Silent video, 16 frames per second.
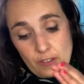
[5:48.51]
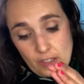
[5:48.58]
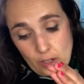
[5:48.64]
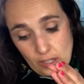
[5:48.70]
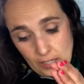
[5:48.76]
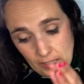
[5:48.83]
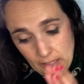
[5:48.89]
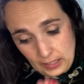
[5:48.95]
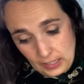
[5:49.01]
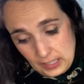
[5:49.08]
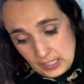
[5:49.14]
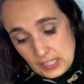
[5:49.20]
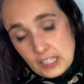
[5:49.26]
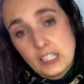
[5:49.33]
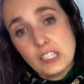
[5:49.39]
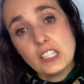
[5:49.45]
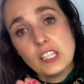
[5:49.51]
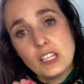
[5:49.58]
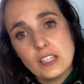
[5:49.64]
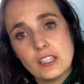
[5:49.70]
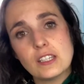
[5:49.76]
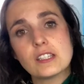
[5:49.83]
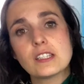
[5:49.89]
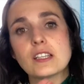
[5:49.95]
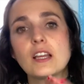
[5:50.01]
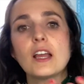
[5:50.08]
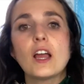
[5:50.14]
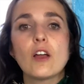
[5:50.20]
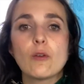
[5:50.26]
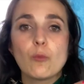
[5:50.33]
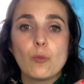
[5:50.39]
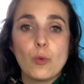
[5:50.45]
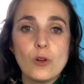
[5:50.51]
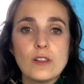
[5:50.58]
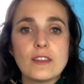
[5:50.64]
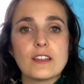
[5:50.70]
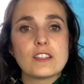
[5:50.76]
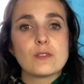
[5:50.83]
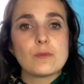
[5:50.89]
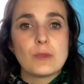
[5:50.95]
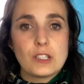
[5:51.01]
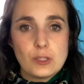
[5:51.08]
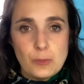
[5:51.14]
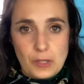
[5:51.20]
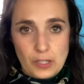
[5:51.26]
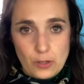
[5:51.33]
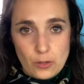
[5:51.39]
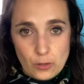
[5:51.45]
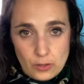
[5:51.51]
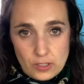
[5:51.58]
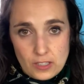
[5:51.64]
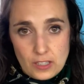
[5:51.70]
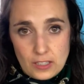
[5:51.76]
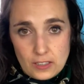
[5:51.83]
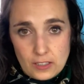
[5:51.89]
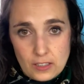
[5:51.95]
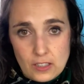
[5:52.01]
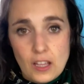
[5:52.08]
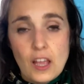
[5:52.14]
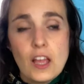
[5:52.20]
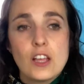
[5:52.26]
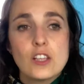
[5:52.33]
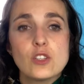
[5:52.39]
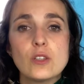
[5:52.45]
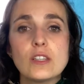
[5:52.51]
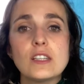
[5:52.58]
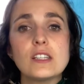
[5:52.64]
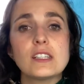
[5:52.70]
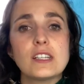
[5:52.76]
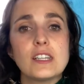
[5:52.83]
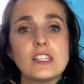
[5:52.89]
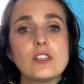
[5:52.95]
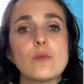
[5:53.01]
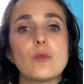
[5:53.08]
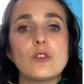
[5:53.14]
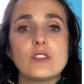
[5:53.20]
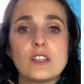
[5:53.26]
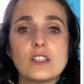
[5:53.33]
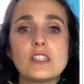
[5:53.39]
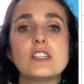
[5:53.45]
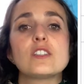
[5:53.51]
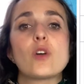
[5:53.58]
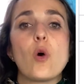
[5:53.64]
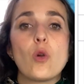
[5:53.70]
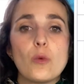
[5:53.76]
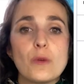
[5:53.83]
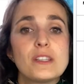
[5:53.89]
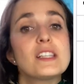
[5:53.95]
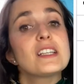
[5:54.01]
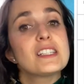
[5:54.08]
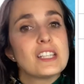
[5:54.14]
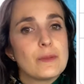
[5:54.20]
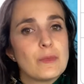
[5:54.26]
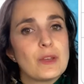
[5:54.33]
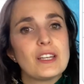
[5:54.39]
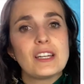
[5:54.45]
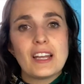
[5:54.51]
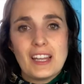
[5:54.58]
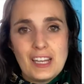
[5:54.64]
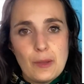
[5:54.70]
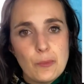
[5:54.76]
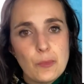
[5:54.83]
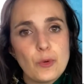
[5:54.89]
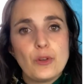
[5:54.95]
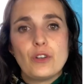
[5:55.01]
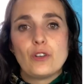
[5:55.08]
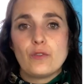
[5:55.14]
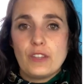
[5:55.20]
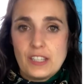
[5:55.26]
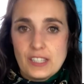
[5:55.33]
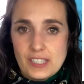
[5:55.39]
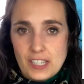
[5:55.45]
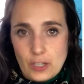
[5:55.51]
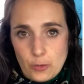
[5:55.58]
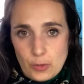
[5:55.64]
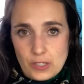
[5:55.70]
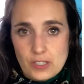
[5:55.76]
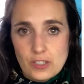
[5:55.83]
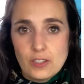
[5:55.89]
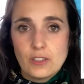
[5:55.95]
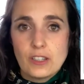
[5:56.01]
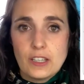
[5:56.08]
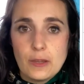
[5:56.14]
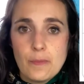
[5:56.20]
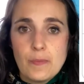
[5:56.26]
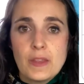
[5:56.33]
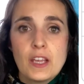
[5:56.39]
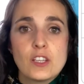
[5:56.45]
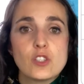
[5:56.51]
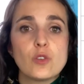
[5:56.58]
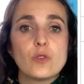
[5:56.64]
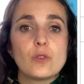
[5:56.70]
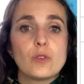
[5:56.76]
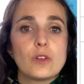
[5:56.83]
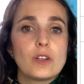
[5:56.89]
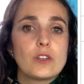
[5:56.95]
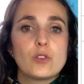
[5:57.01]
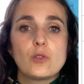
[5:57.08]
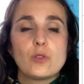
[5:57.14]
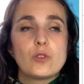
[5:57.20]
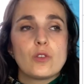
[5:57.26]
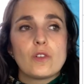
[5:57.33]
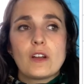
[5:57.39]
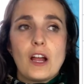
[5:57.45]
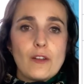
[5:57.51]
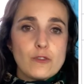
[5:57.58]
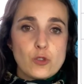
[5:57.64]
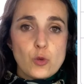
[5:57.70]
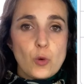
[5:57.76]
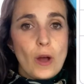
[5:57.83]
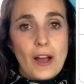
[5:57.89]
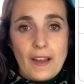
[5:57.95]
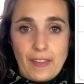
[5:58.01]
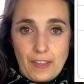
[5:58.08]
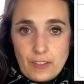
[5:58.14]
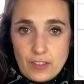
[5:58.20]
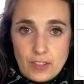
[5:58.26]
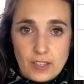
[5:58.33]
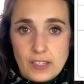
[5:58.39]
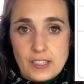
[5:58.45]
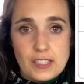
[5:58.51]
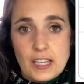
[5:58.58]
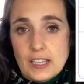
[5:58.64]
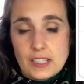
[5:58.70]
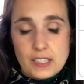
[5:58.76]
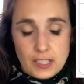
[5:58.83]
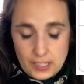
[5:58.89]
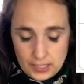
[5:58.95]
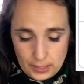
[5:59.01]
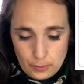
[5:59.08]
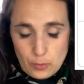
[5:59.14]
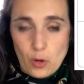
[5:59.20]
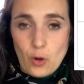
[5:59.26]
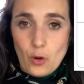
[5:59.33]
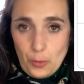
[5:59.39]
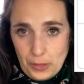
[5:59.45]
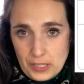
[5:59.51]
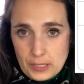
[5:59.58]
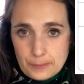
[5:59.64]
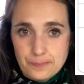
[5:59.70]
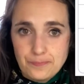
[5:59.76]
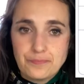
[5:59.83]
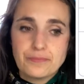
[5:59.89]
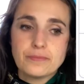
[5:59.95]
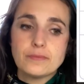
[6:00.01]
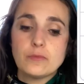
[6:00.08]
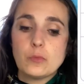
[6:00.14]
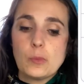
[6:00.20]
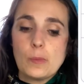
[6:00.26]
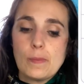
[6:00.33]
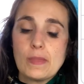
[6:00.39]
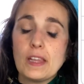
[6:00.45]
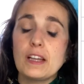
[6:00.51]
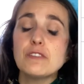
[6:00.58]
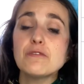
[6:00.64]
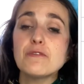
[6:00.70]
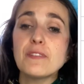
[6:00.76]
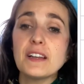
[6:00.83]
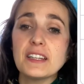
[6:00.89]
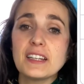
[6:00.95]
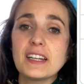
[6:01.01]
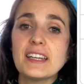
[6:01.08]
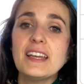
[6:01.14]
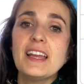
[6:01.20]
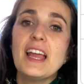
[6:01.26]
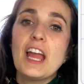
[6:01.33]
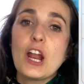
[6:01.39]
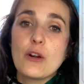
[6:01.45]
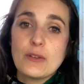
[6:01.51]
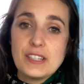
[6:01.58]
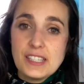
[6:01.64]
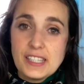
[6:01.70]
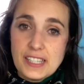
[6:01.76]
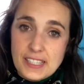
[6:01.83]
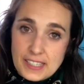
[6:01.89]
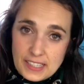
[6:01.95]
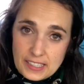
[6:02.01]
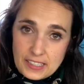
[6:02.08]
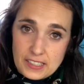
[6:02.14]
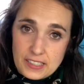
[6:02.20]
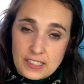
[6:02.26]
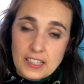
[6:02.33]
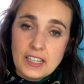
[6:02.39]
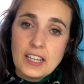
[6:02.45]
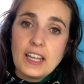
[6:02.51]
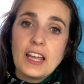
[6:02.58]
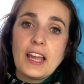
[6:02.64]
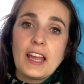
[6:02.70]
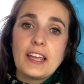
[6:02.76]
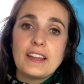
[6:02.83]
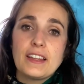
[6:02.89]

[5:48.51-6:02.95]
intensity changes, voltage must be constant. So in this case, voltage is always the same in any point of the circuits, okay? So you don't have to add it, it's just the same always. And finally, resistance. In the